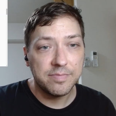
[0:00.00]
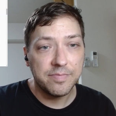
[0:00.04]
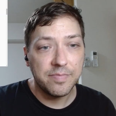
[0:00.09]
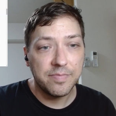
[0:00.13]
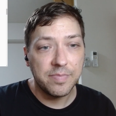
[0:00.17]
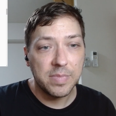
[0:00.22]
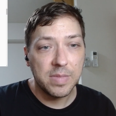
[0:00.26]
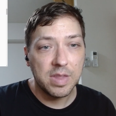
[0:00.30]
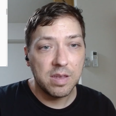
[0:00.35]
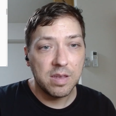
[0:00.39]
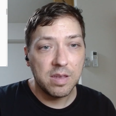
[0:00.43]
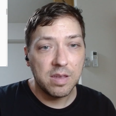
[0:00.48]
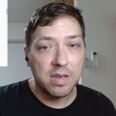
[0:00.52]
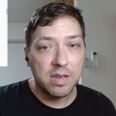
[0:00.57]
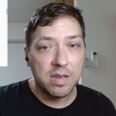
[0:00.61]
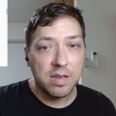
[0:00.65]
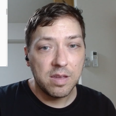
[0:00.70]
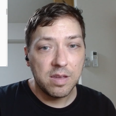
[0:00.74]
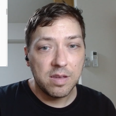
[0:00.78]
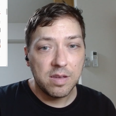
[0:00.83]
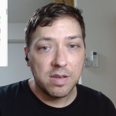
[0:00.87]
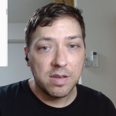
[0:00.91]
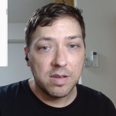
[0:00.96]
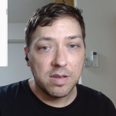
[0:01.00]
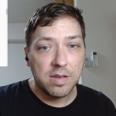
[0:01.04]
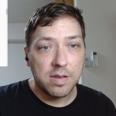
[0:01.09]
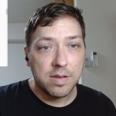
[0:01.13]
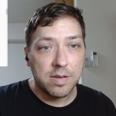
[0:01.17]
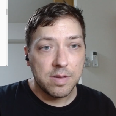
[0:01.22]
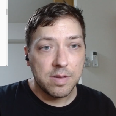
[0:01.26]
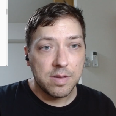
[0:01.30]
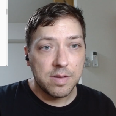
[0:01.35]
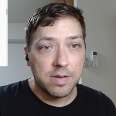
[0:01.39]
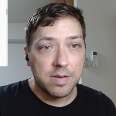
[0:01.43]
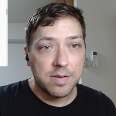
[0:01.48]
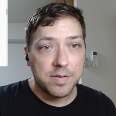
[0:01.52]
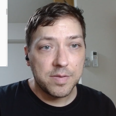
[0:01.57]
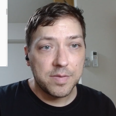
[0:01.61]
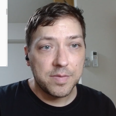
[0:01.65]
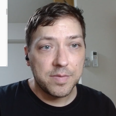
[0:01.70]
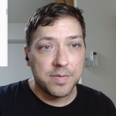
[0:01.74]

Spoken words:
No one is speaking in this clip.